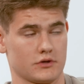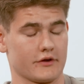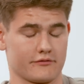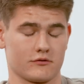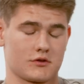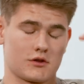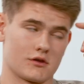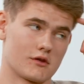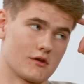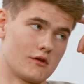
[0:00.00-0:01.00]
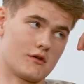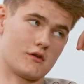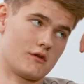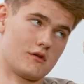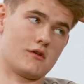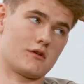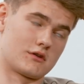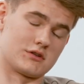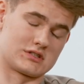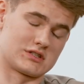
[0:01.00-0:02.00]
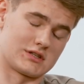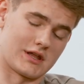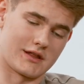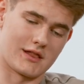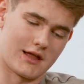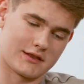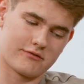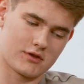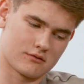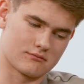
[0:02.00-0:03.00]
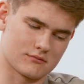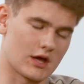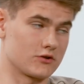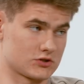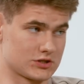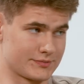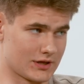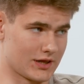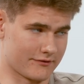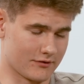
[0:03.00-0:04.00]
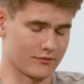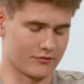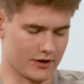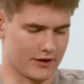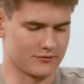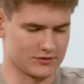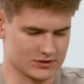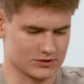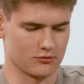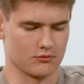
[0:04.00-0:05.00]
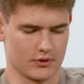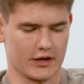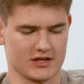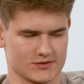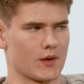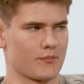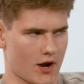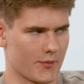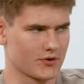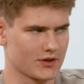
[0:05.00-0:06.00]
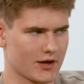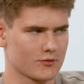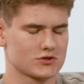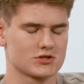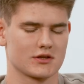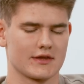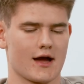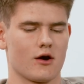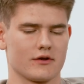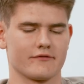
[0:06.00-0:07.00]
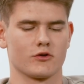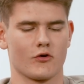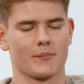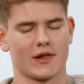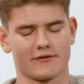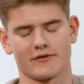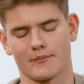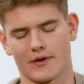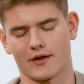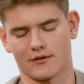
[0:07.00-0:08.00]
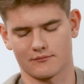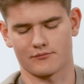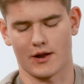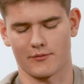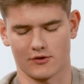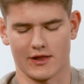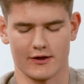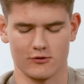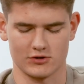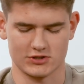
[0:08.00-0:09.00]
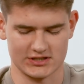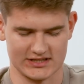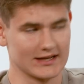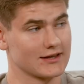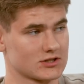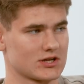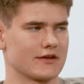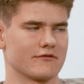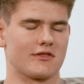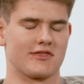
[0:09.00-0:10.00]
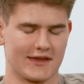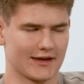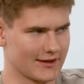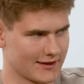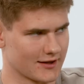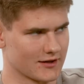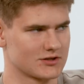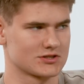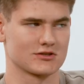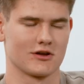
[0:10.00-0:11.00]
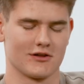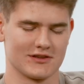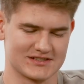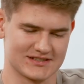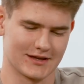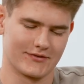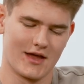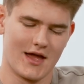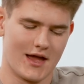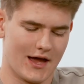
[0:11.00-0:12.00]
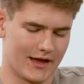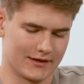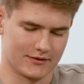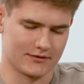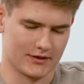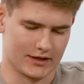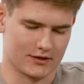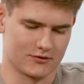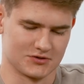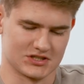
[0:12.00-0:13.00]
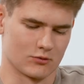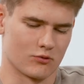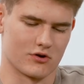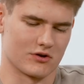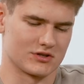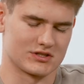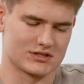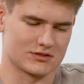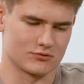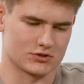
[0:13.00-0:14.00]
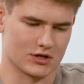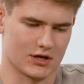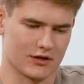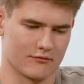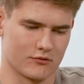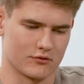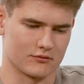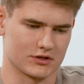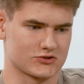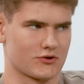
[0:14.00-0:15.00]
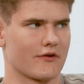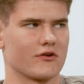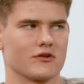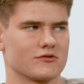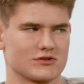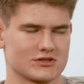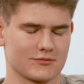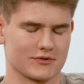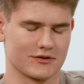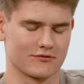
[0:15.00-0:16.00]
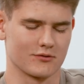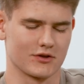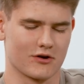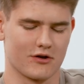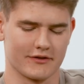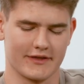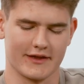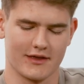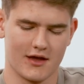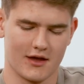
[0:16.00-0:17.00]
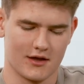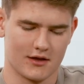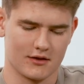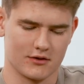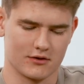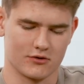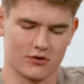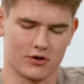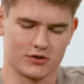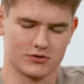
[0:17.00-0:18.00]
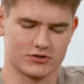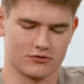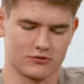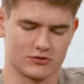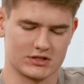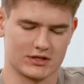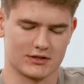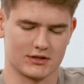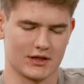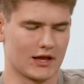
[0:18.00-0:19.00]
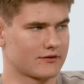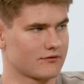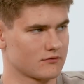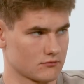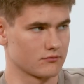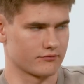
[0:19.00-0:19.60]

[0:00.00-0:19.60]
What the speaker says: definitely. Because like Latvian, I used to speak Latvian before I came to school, like as my primary language. Now, even though I'm Latvian, my primary language is English. I even think in English, all this stuff, and like using words which are kind of more extravagant or something, if you want to call it that. You're not used to using it in Latvian, well,